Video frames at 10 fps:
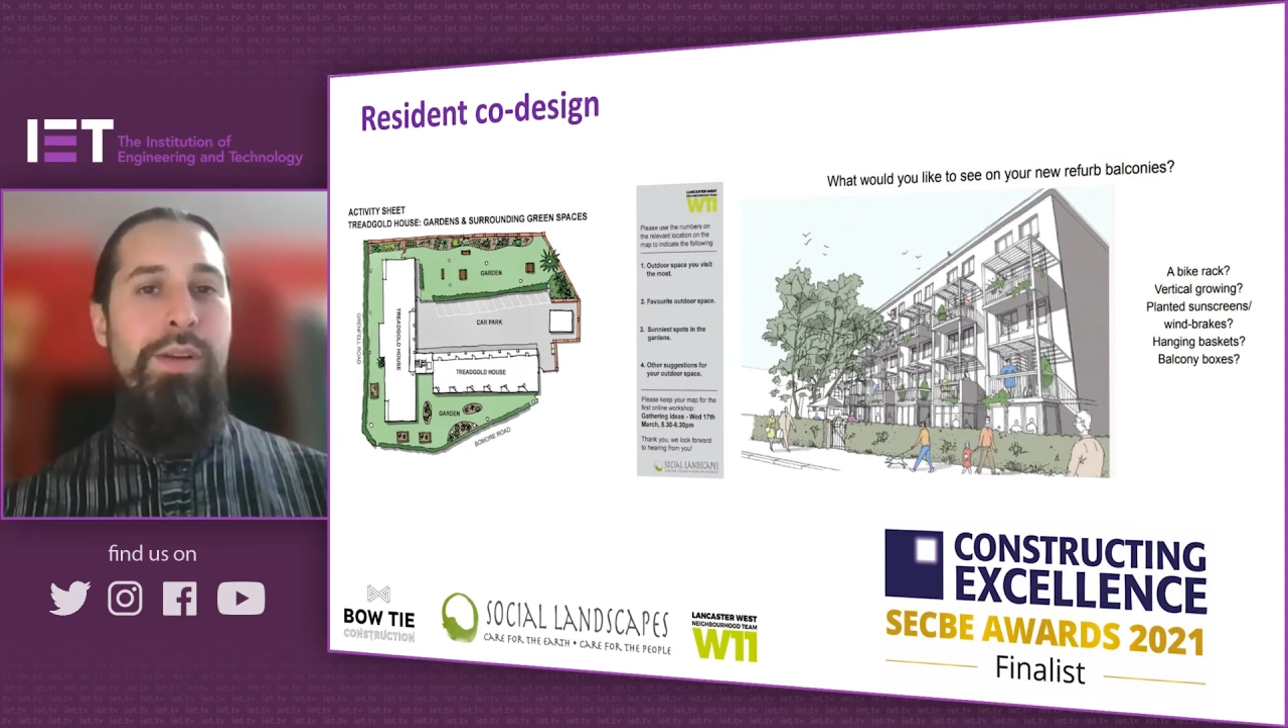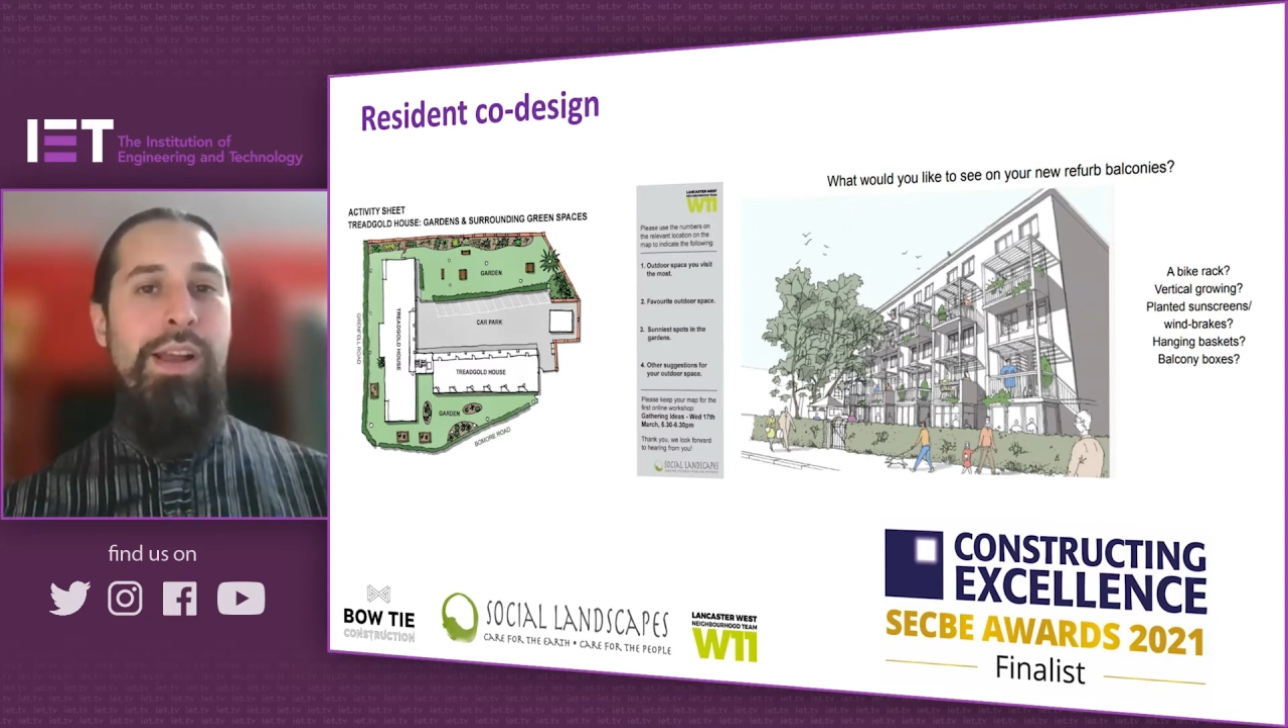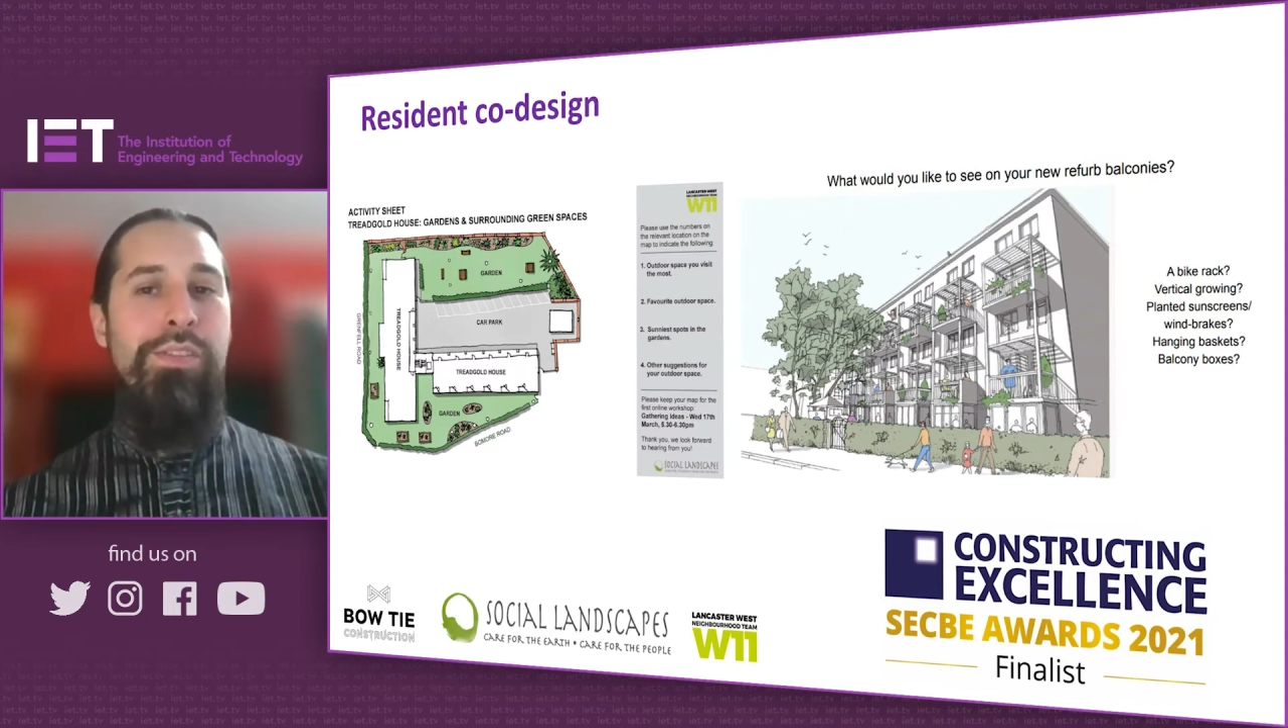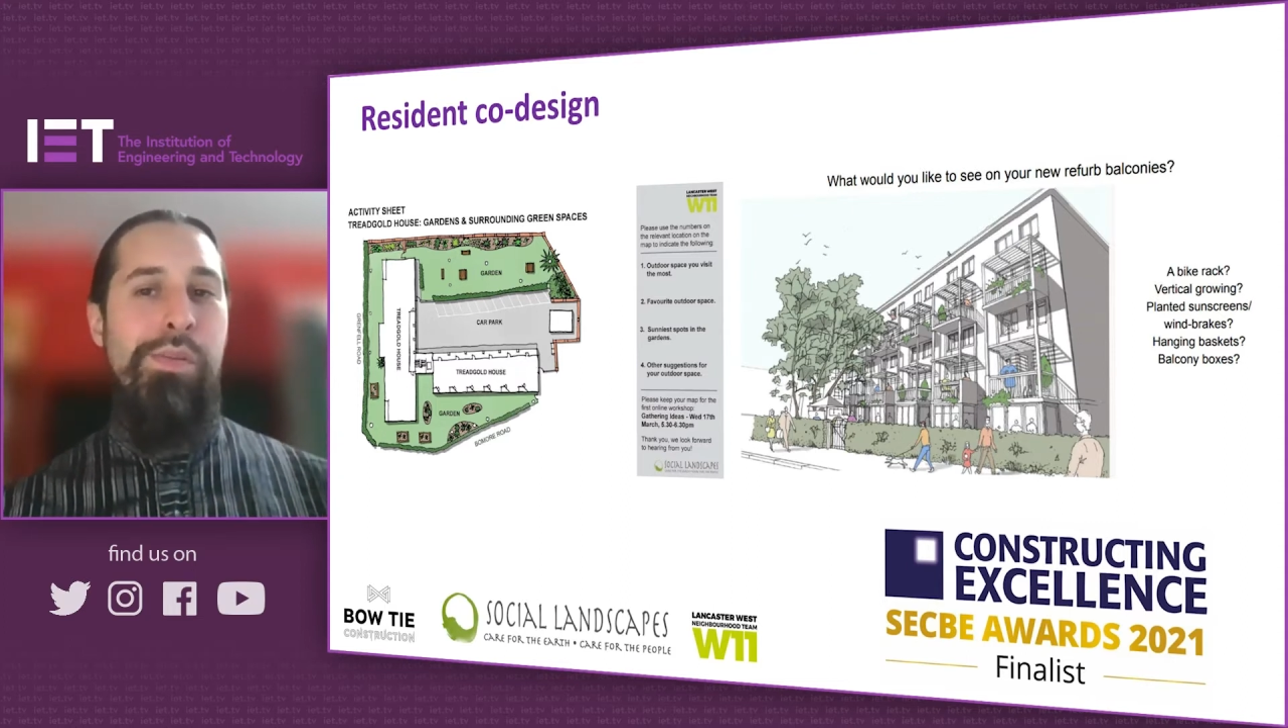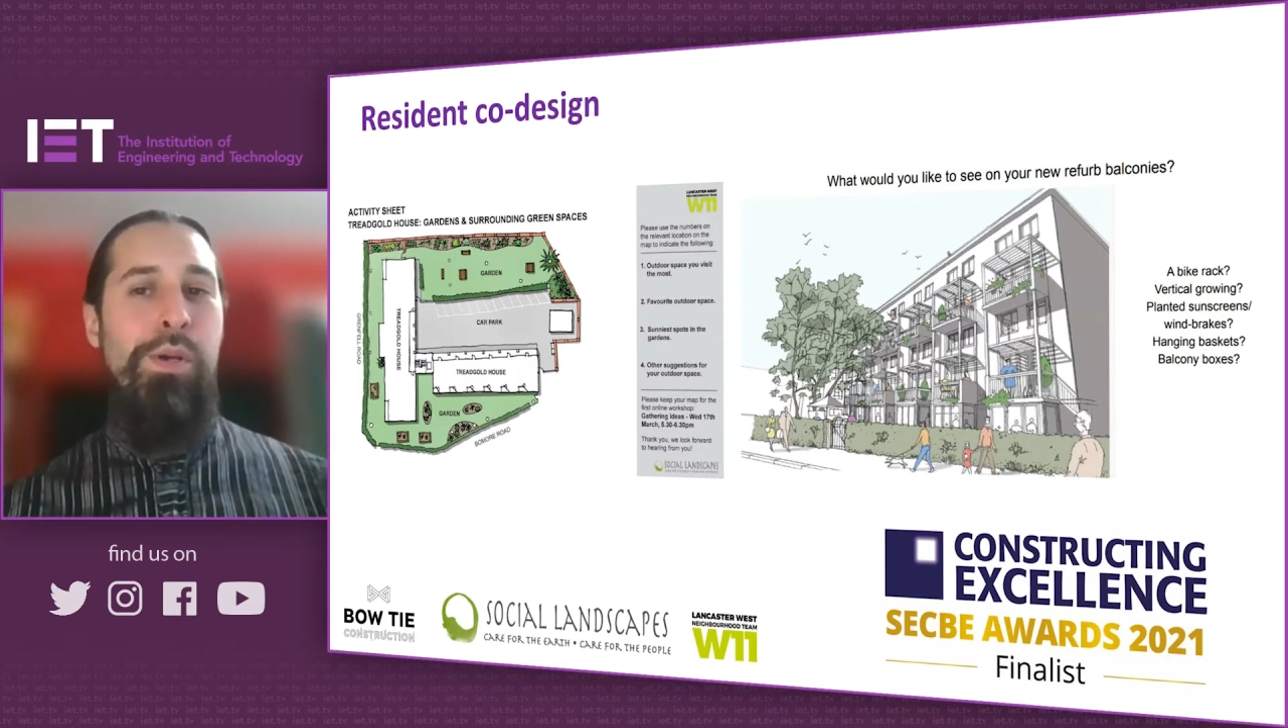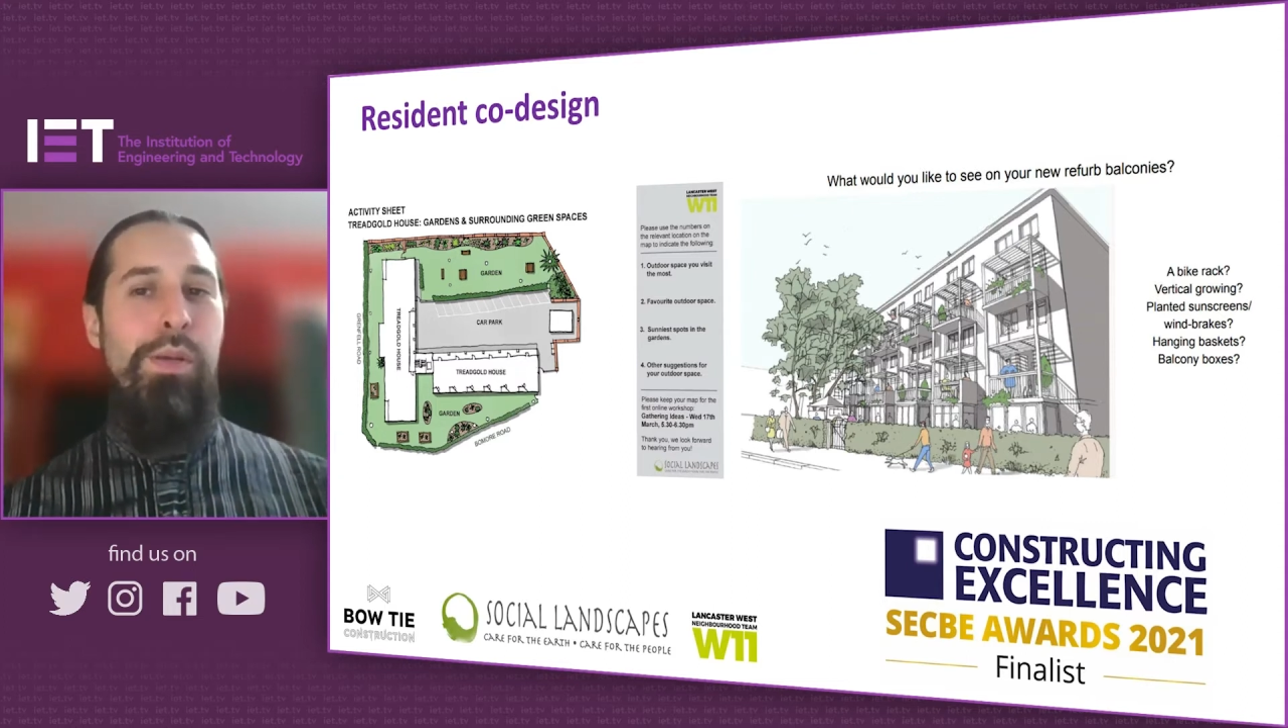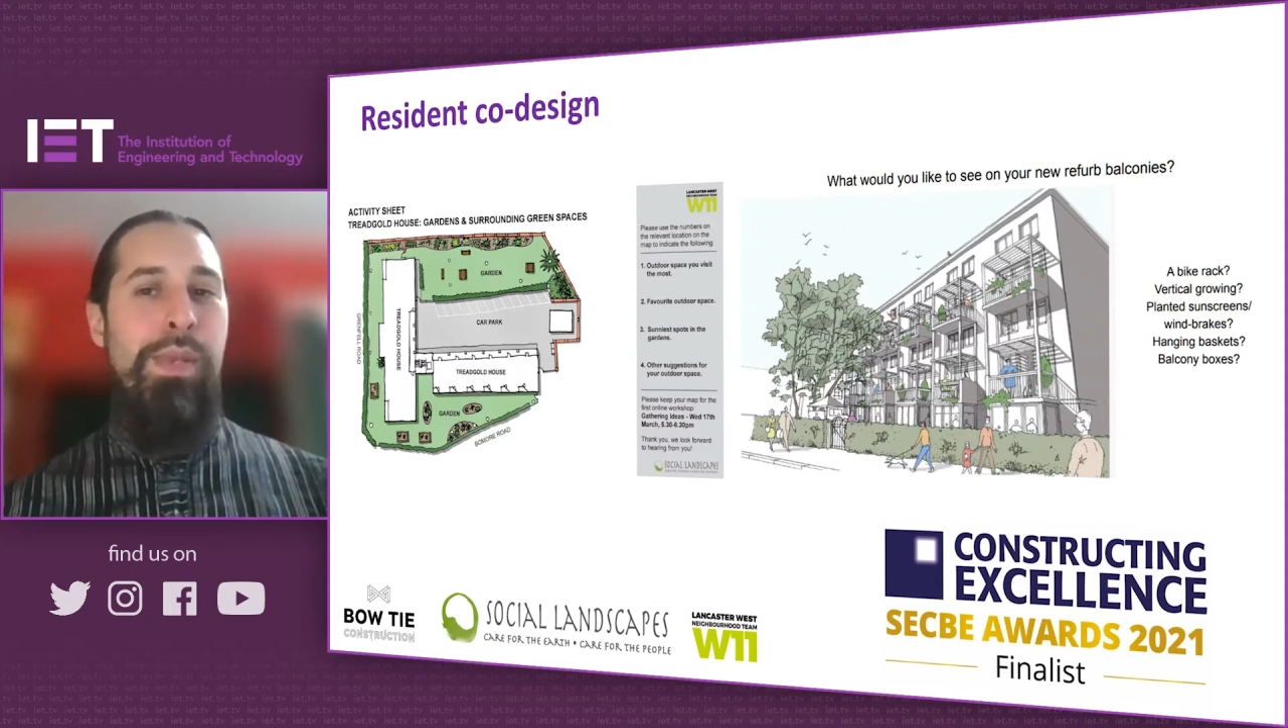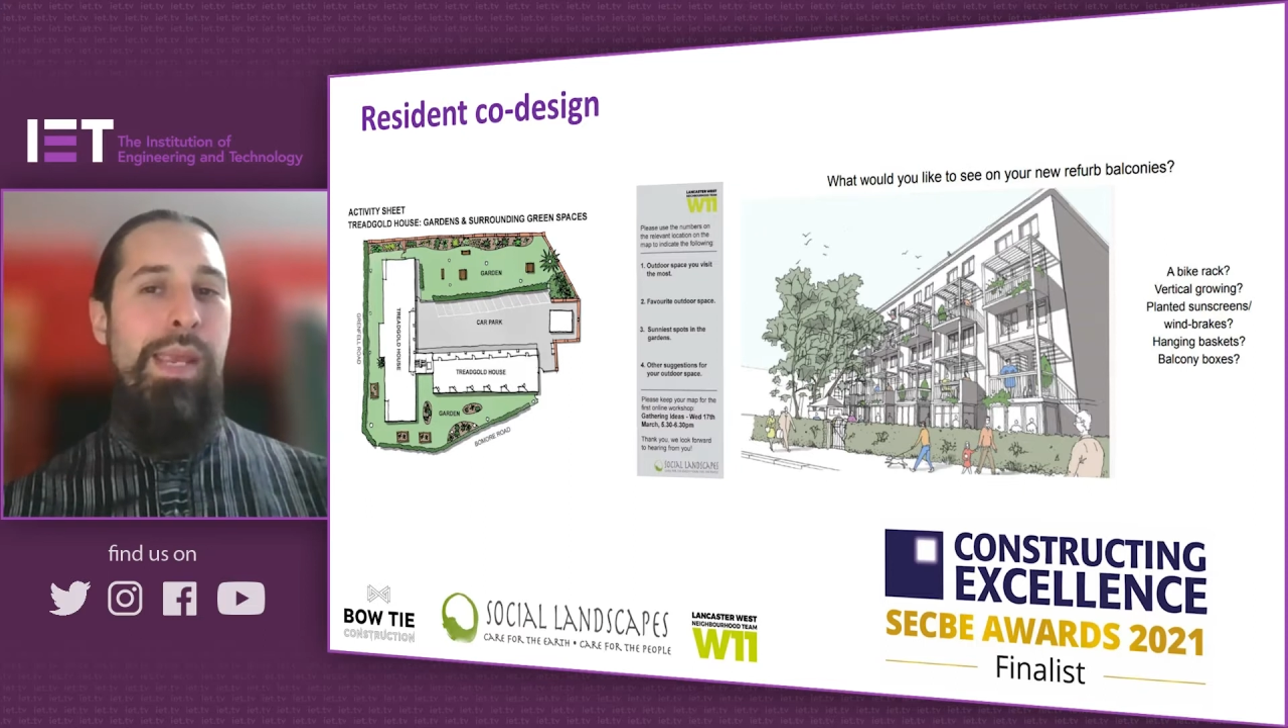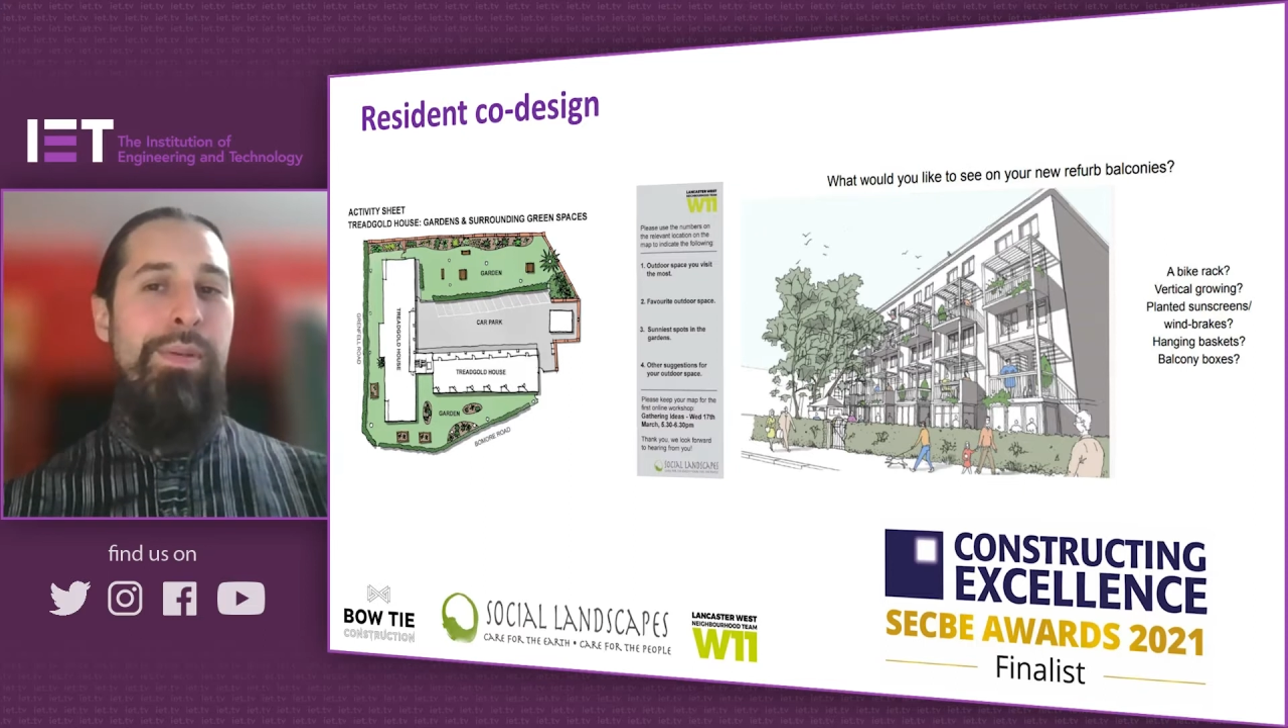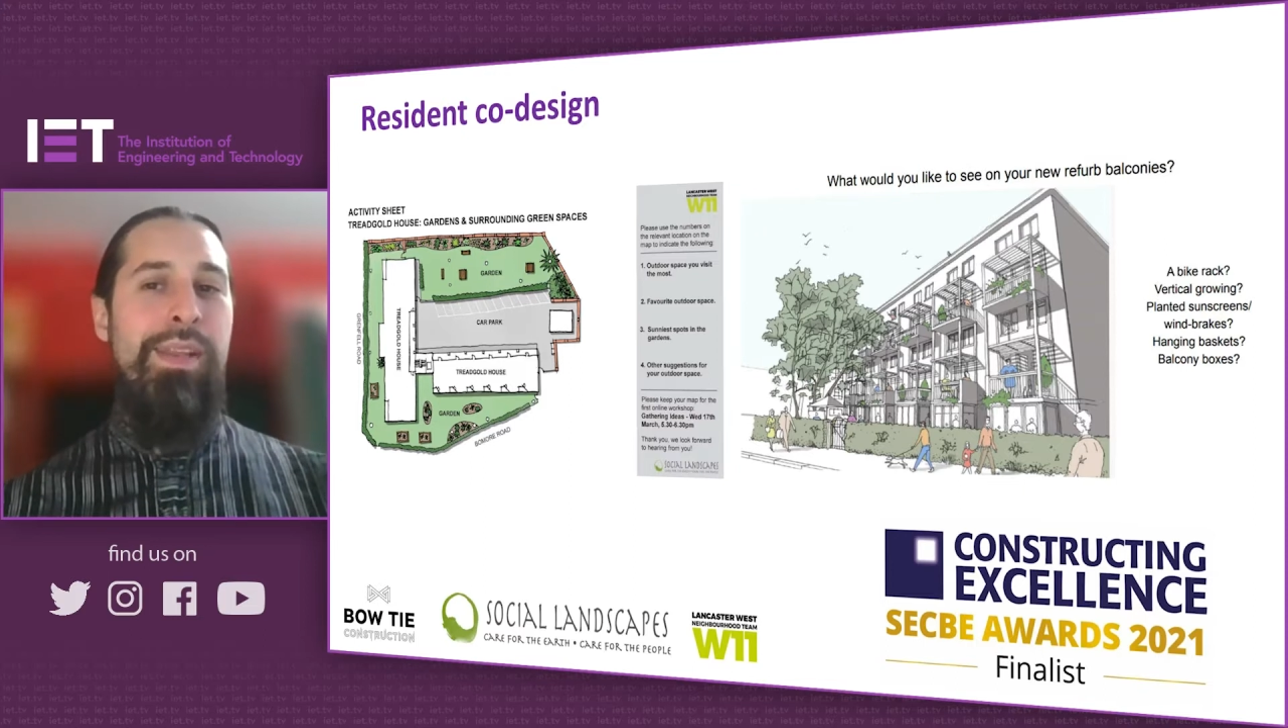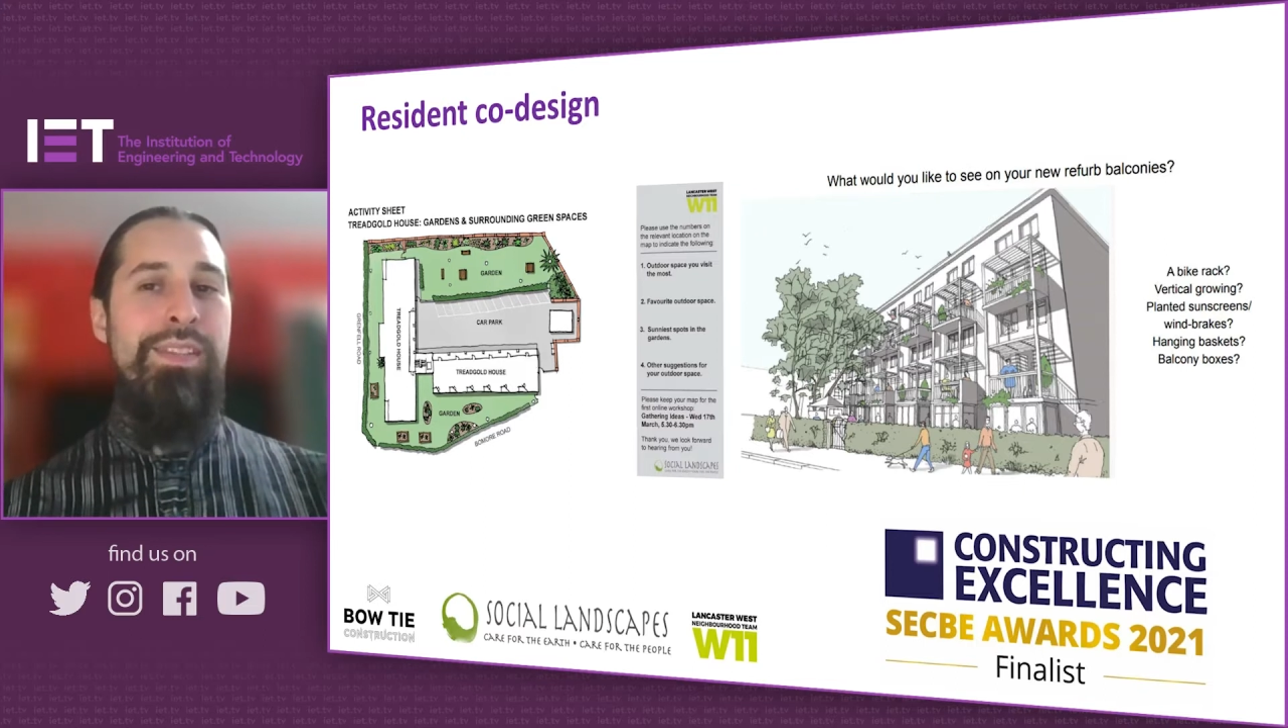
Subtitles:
around to put people